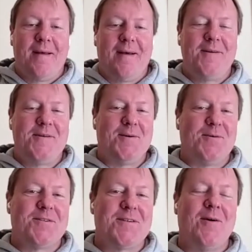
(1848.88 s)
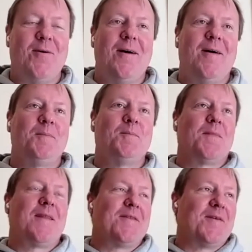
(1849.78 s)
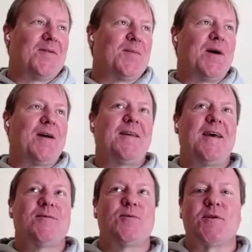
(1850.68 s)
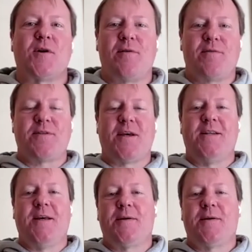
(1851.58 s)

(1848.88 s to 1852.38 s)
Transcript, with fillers: I do. So the podcast was Arthur's idea